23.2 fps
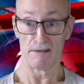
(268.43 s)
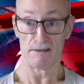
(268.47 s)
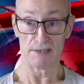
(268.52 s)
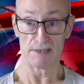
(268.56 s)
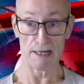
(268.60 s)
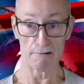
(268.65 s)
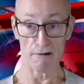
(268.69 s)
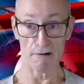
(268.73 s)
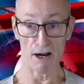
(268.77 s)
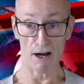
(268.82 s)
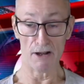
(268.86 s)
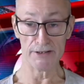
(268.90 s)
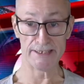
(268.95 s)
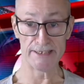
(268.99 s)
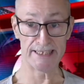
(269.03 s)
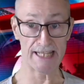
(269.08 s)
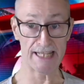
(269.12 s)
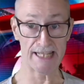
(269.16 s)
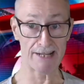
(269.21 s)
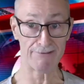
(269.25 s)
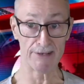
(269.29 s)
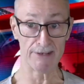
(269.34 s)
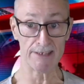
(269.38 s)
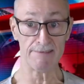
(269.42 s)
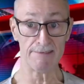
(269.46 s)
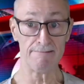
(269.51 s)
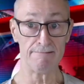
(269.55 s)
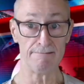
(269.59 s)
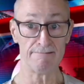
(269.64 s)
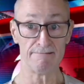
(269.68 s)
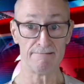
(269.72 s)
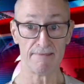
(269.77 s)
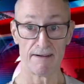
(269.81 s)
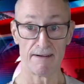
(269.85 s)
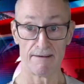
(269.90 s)
there are 7
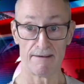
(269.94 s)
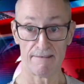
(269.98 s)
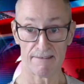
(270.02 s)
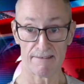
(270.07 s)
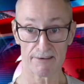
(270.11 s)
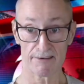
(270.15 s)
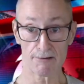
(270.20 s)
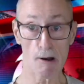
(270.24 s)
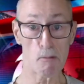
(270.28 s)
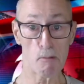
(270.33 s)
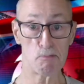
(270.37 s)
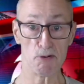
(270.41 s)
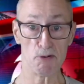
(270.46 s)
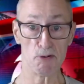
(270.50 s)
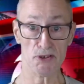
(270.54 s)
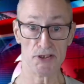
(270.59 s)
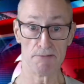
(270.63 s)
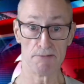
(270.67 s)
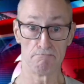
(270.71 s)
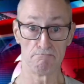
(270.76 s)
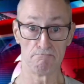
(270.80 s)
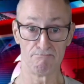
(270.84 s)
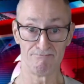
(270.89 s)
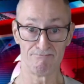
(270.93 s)
coppers